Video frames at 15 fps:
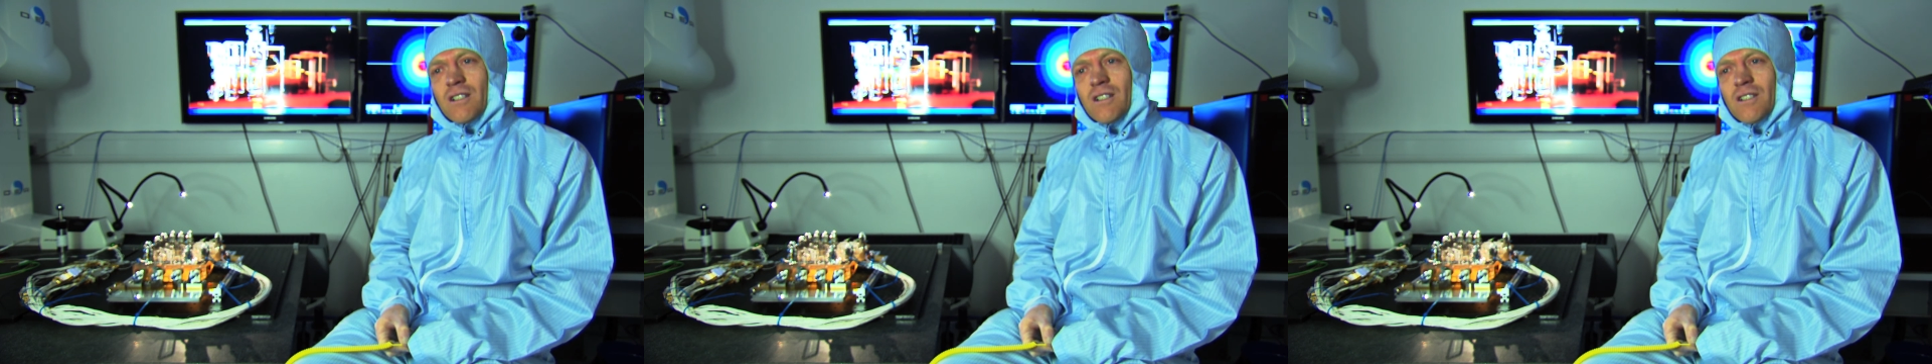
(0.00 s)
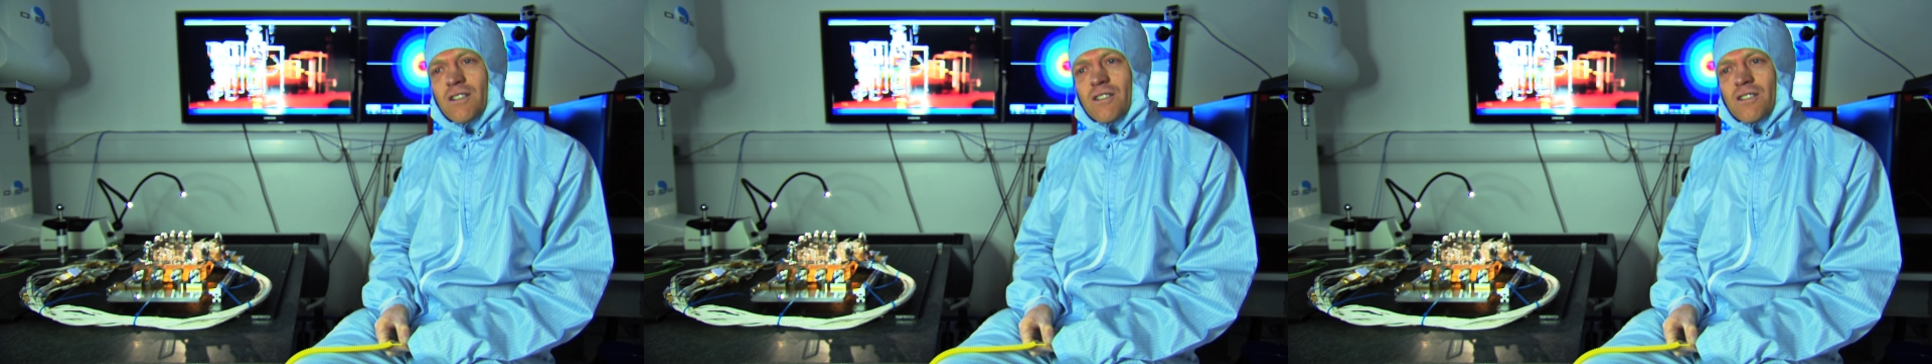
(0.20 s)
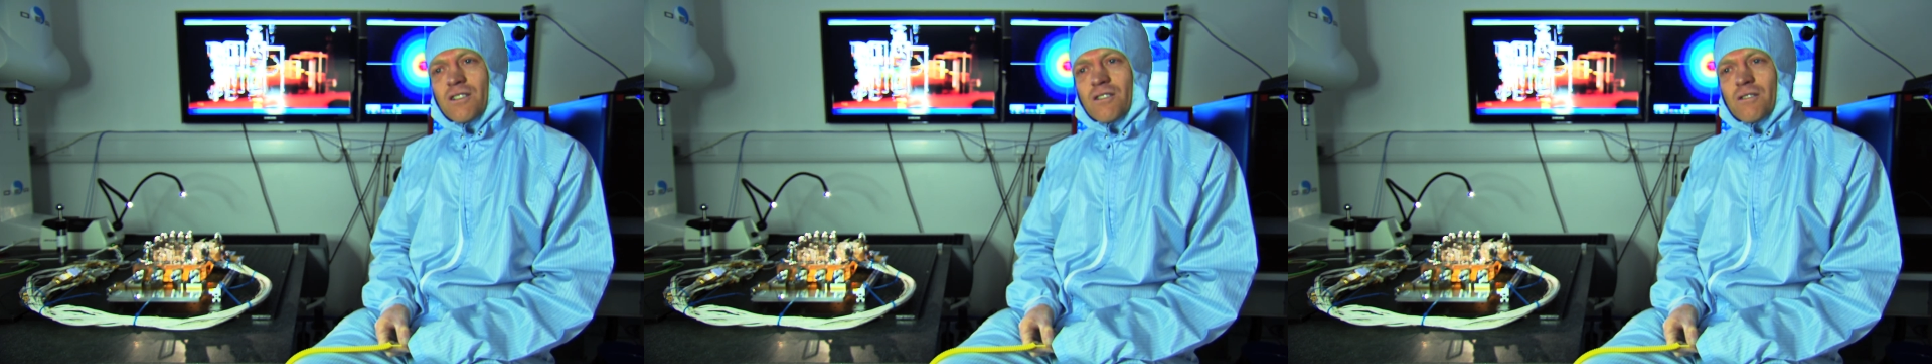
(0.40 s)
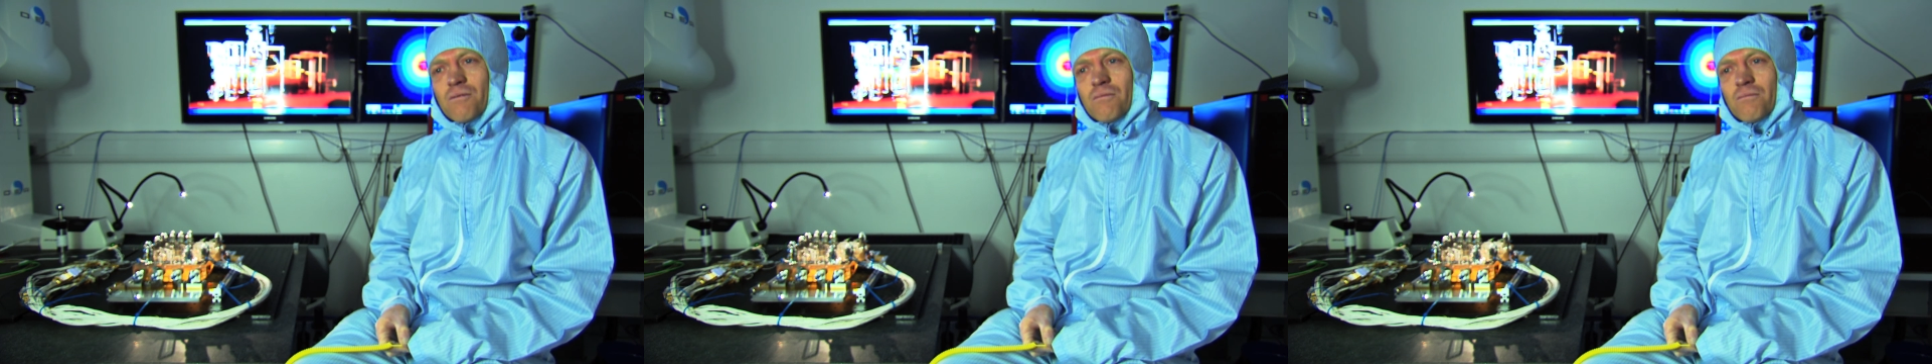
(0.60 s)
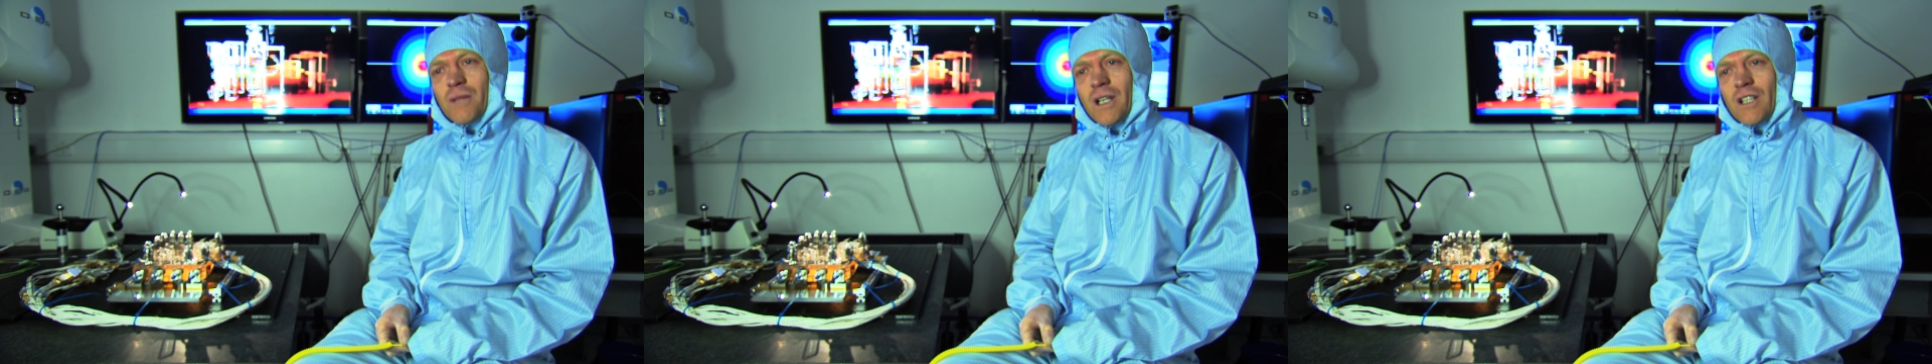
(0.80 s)
its
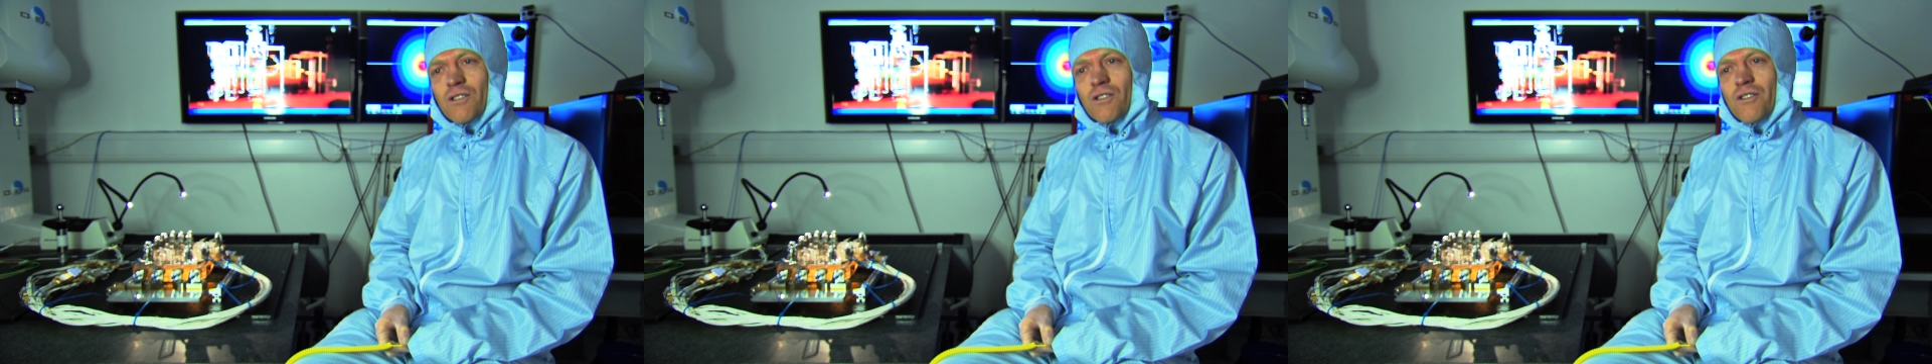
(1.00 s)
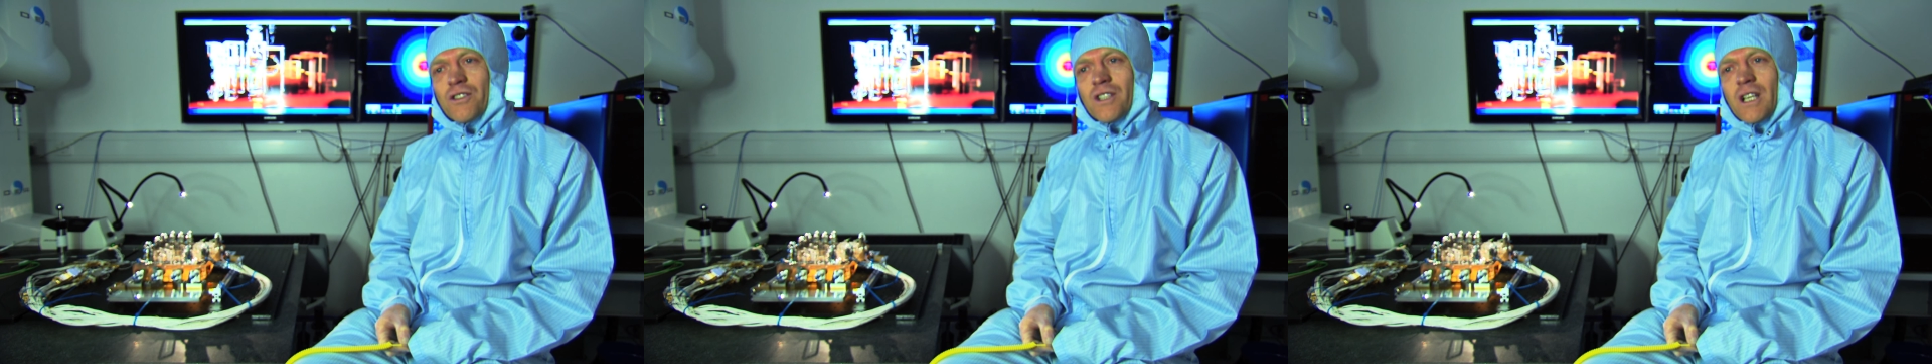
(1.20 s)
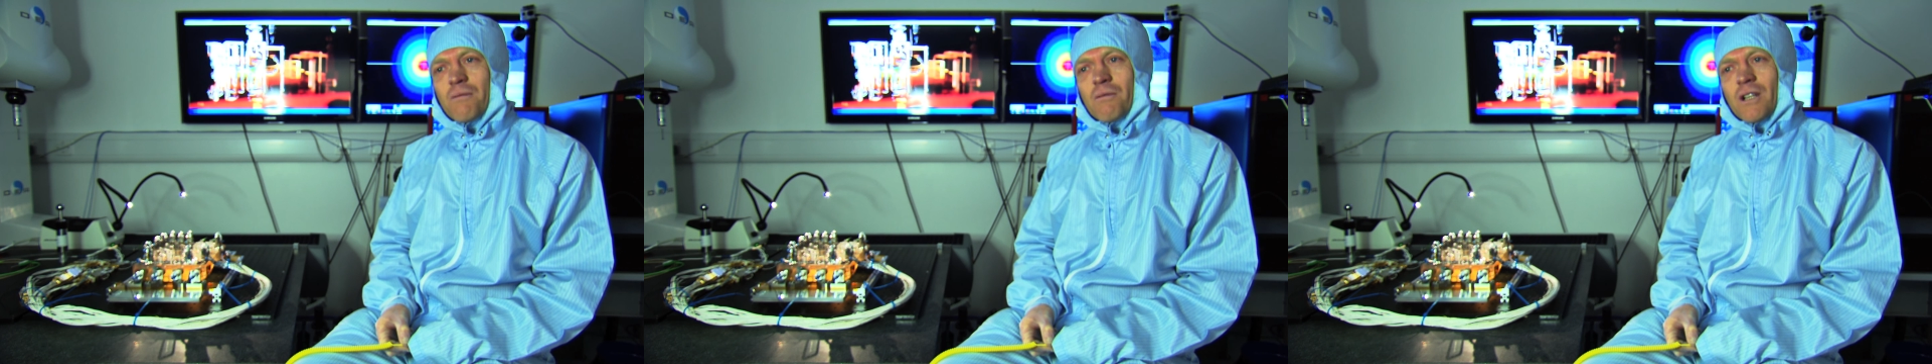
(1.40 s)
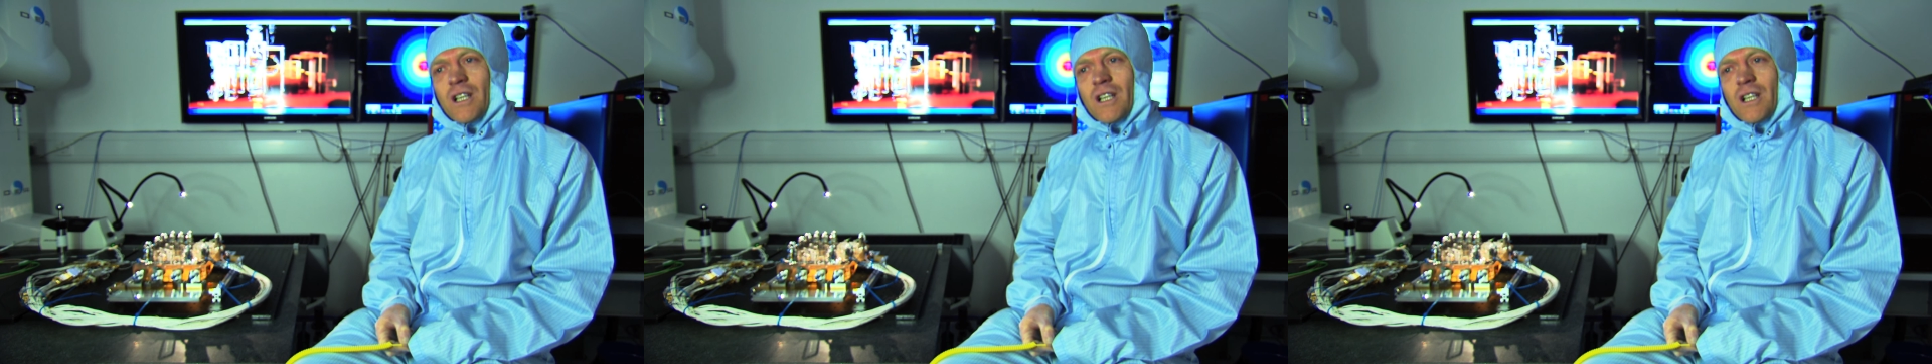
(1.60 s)
micron type